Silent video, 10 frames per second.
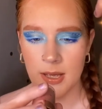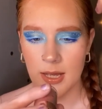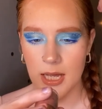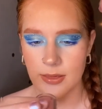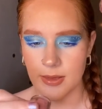
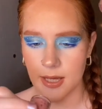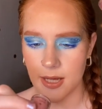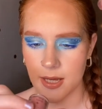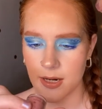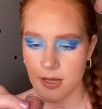and
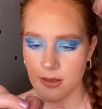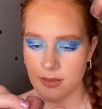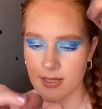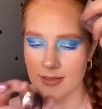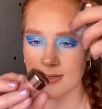then
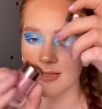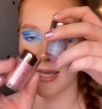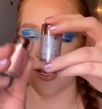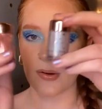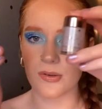the
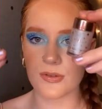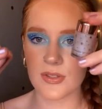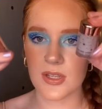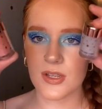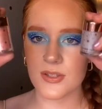Scales.